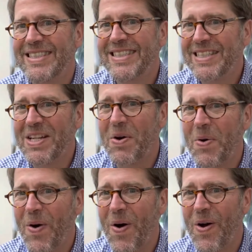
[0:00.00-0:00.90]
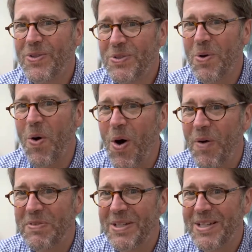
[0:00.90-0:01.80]
you know, so
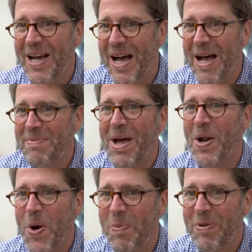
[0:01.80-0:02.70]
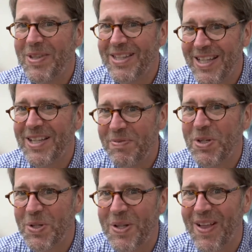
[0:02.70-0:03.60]
often I'm not hoping that they live a
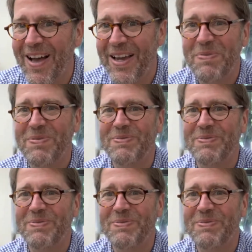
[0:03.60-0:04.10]
good life.